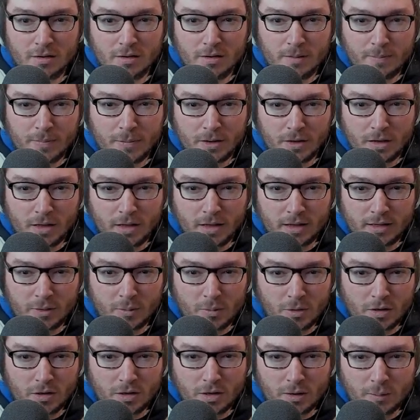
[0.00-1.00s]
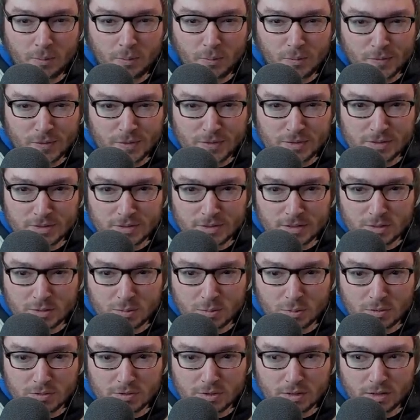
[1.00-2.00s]
but like there were a couple of instances
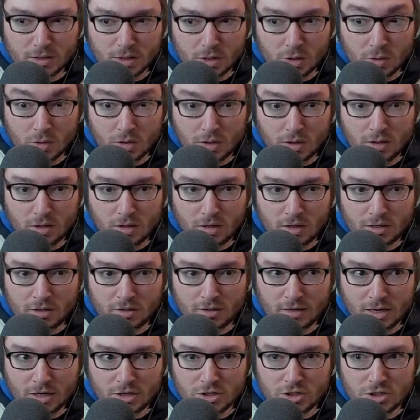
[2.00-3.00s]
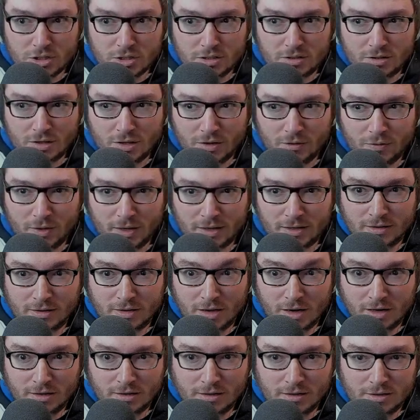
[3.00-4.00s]
where it's like, oh, I could actually have like
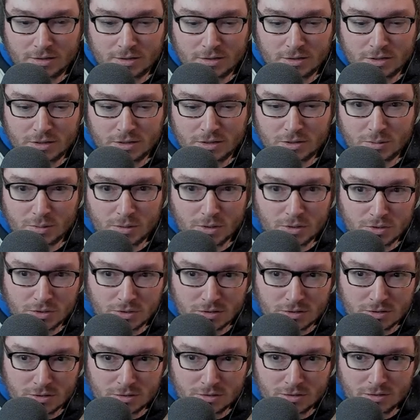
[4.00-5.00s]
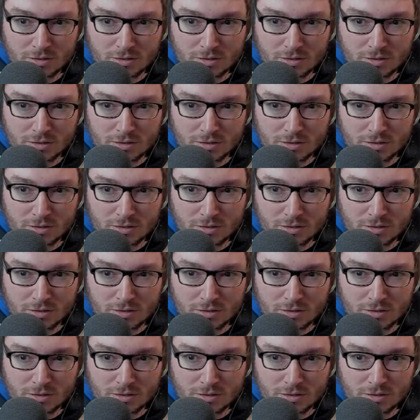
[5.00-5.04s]
died in this situation.